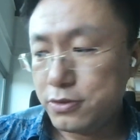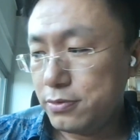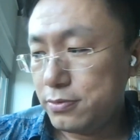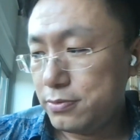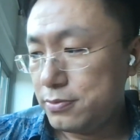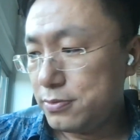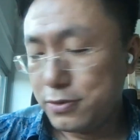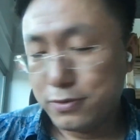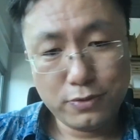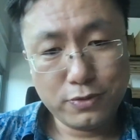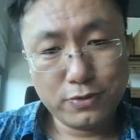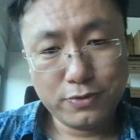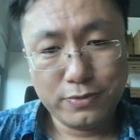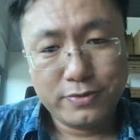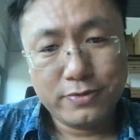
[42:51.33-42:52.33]
So
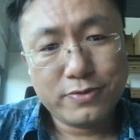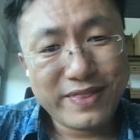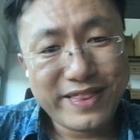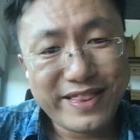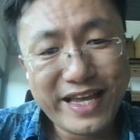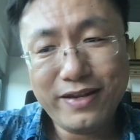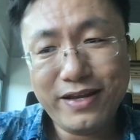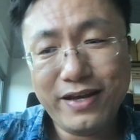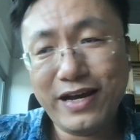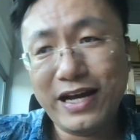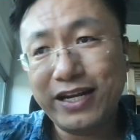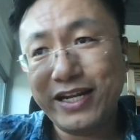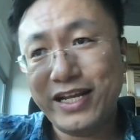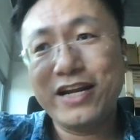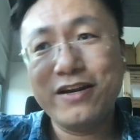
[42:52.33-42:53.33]
then
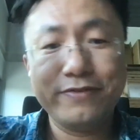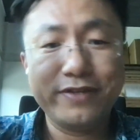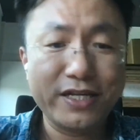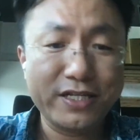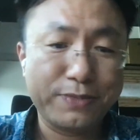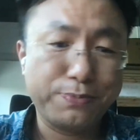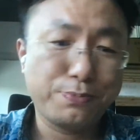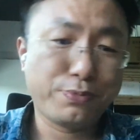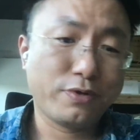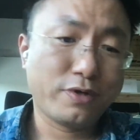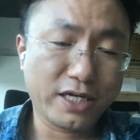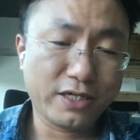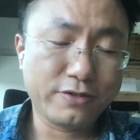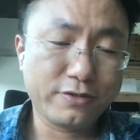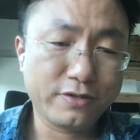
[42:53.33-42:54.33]
at the end of the day, it's
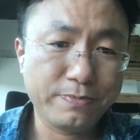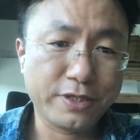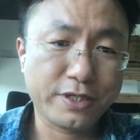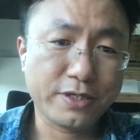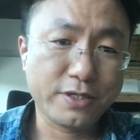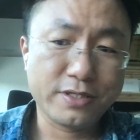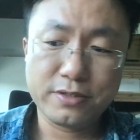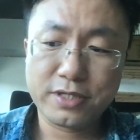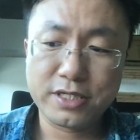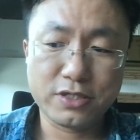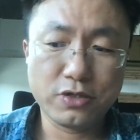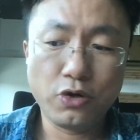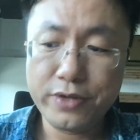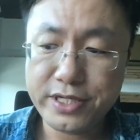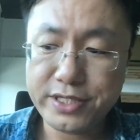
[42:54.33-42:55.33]
product, and because
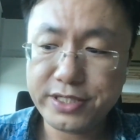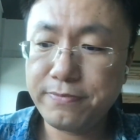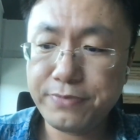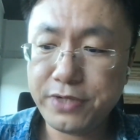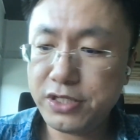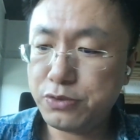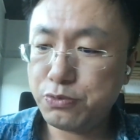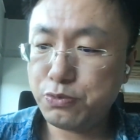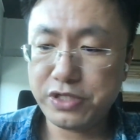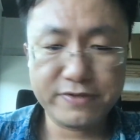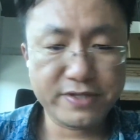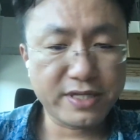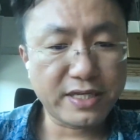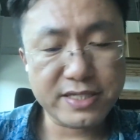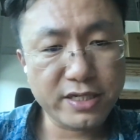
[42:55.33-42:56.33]
all these companies which
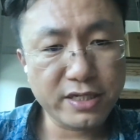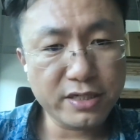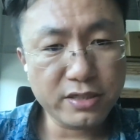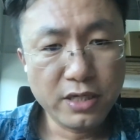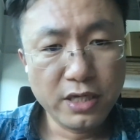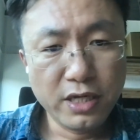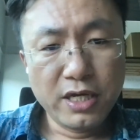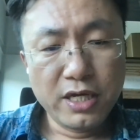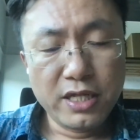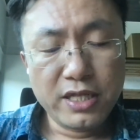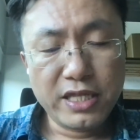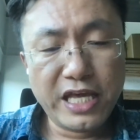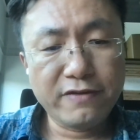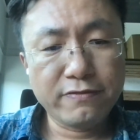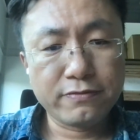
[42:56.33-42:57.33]
have succeeded,
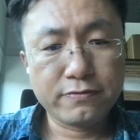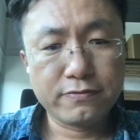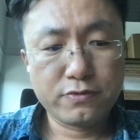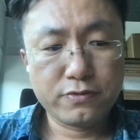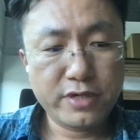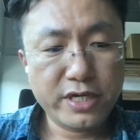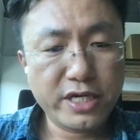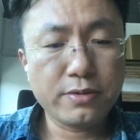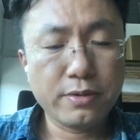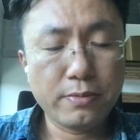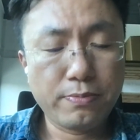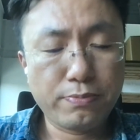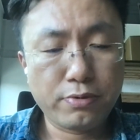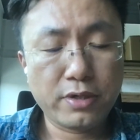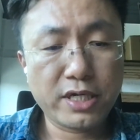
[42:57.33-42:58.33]
they have great
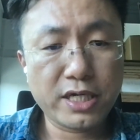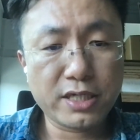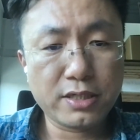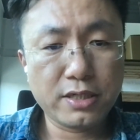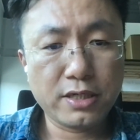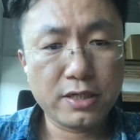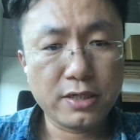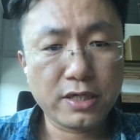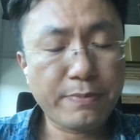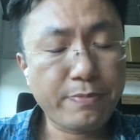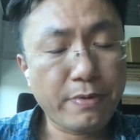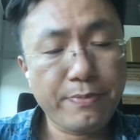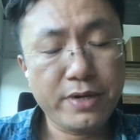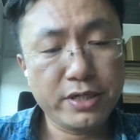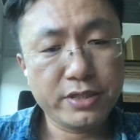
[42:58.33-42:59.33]
product
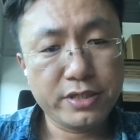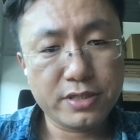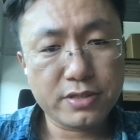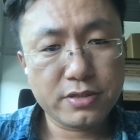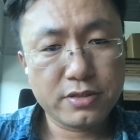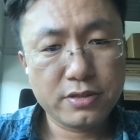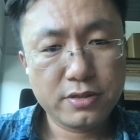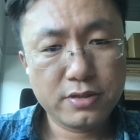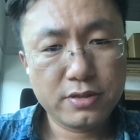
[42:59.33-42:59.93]
capabilities.